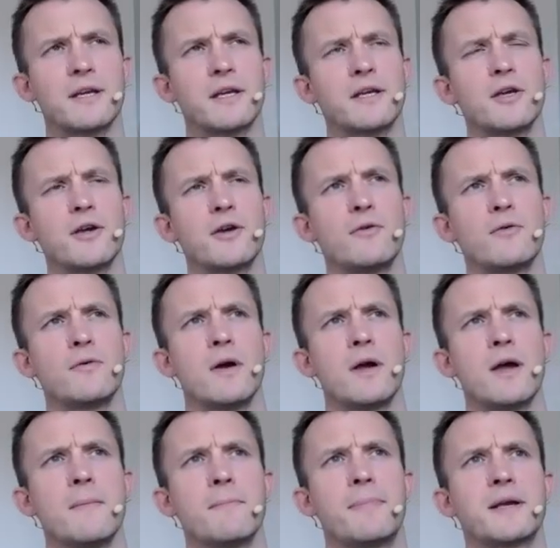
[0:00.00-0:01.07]
think you
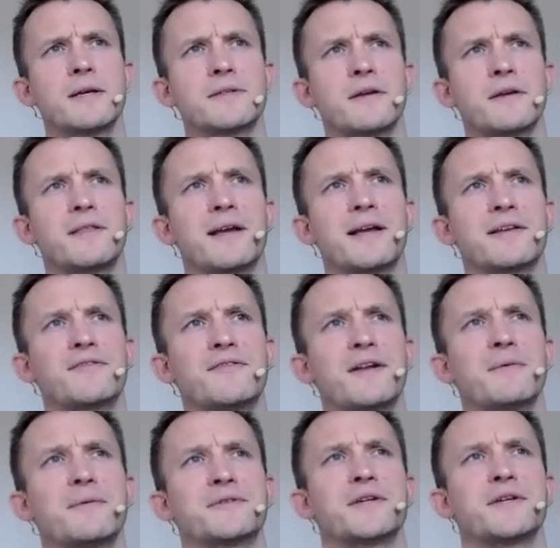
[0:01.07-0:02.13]
because I think it's
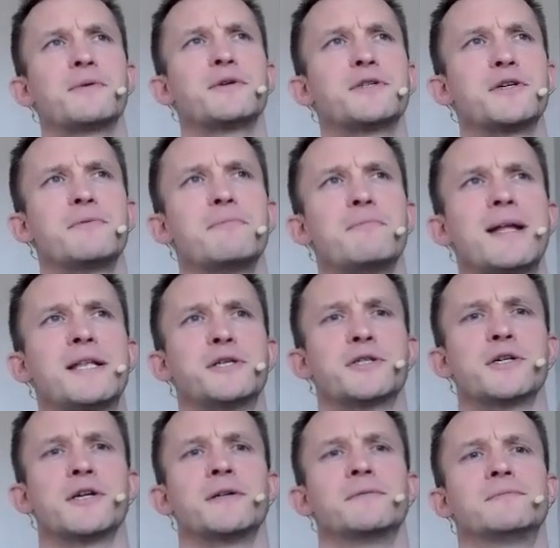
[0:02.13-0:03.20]
funny as soon as you
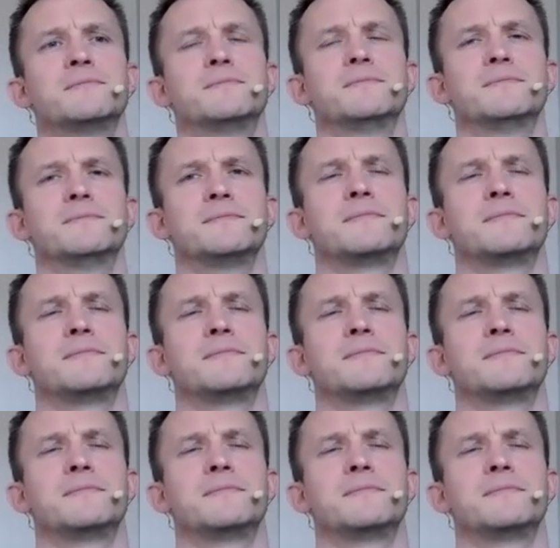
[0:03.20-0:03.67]
mention